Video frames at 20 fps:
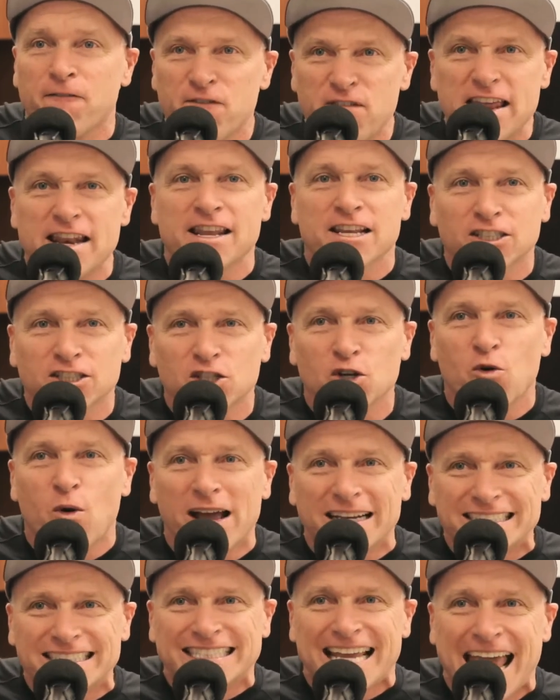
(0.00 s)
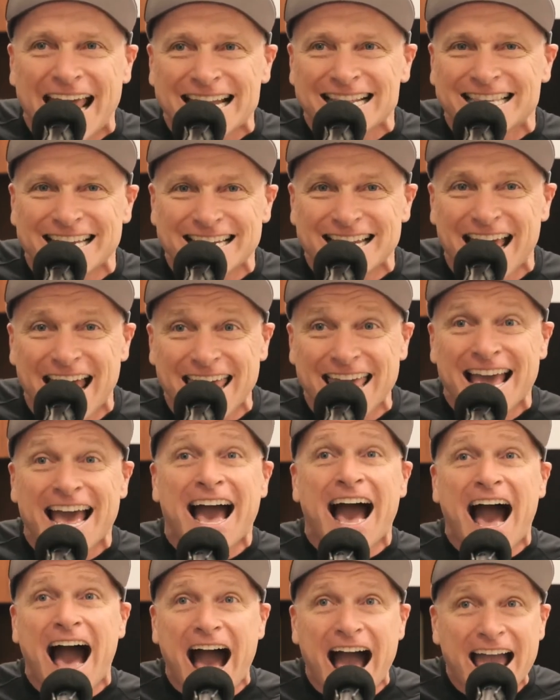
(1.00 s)
Fitness Quest 10 today.
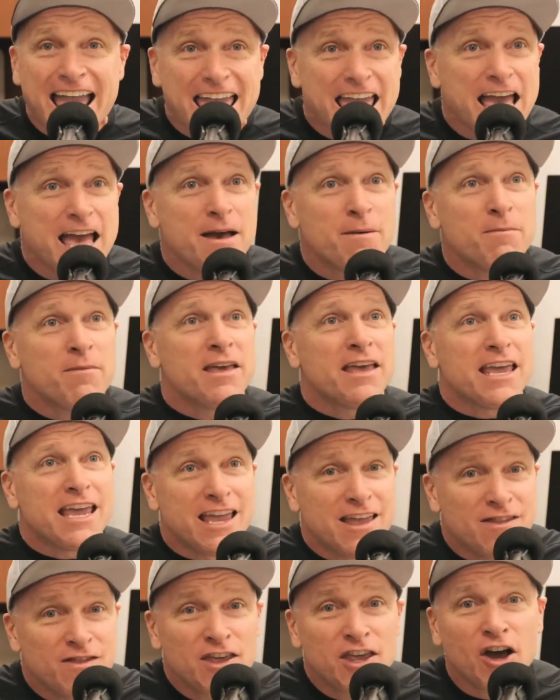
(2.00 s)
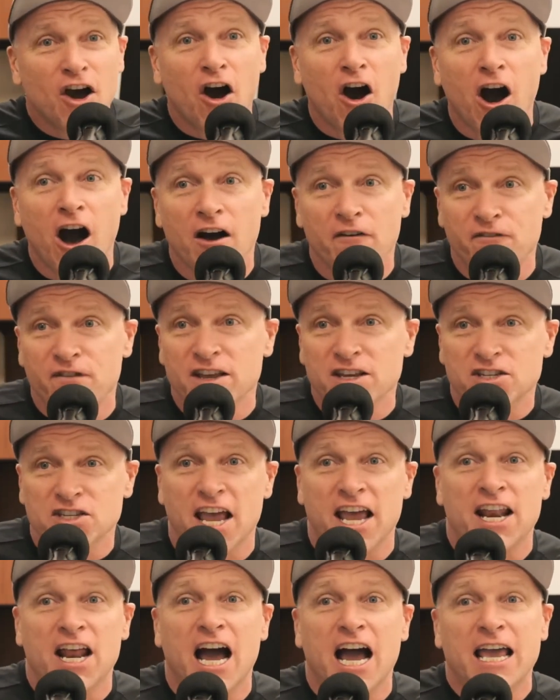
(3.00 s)
I am in the office
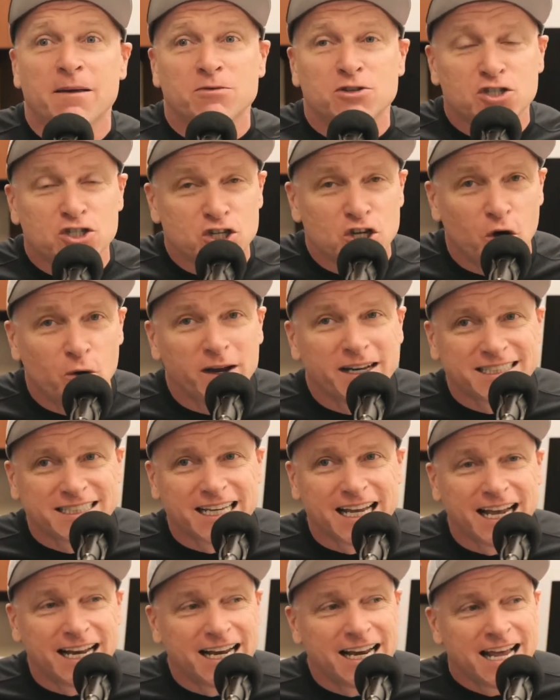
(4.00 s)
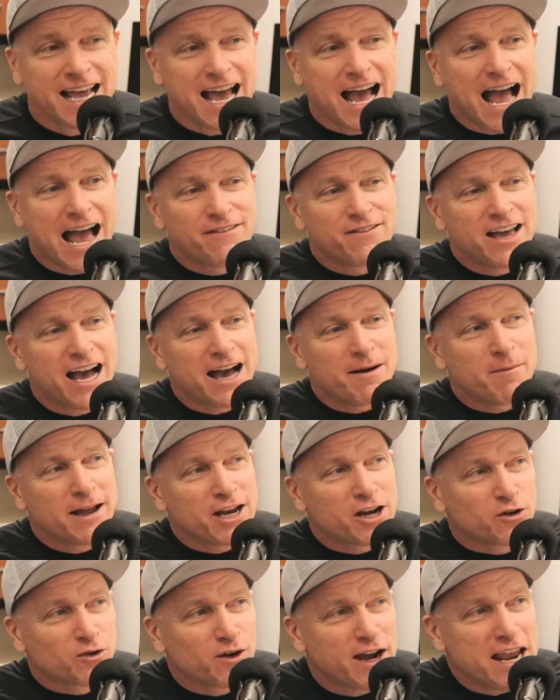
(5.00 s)
and I am so excited. I've got my
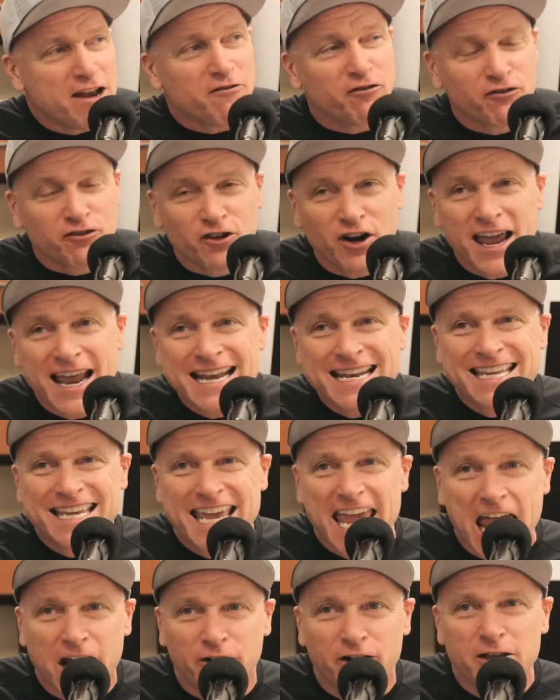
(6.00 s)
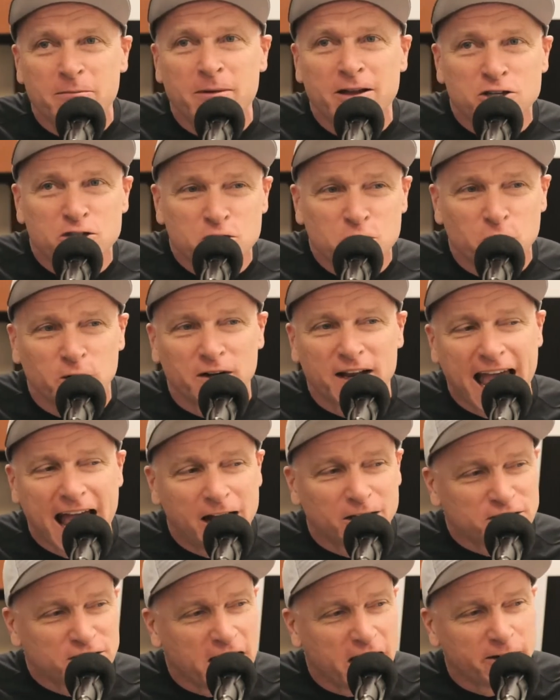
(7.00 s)
great friend Kerry Mensior in the
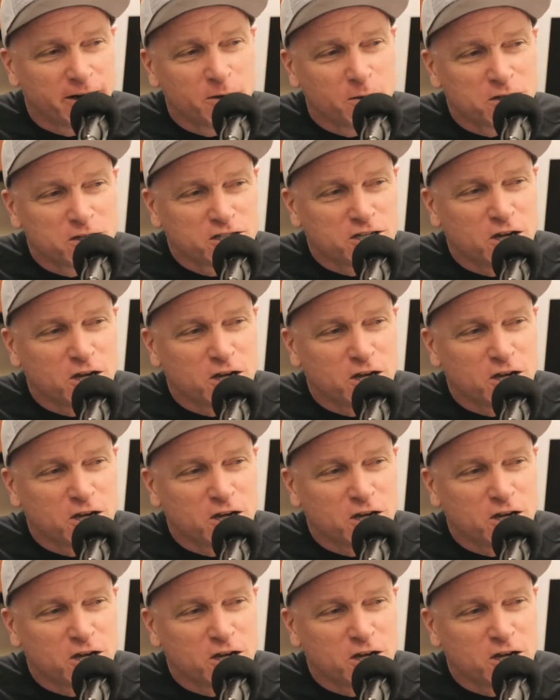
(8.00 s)
house. Kerry, what's